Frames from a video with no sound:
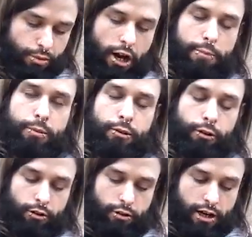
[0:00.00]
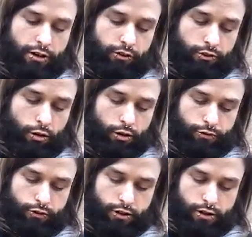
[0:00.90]
popular
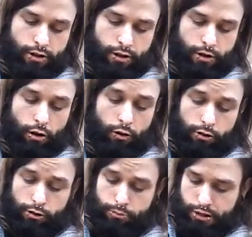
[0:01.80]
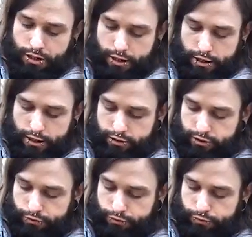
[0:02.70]
airsoft arm
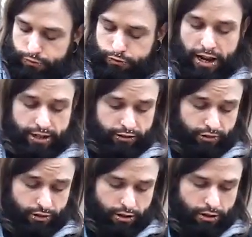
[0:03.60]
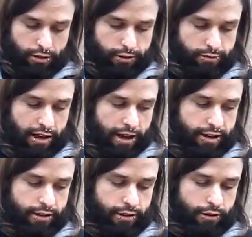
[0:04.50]
is the fact
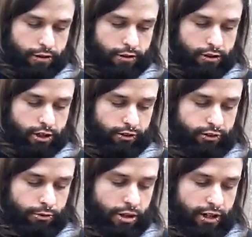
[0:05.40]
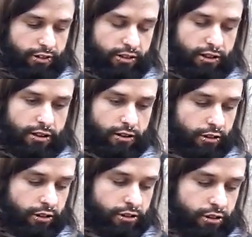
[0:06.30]
that customizing
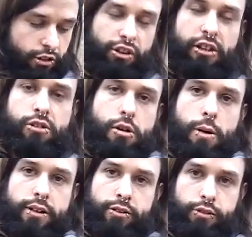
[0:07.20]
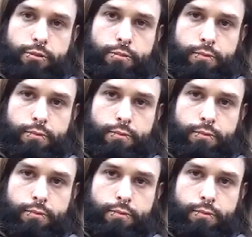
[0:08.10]
it, there's like no end.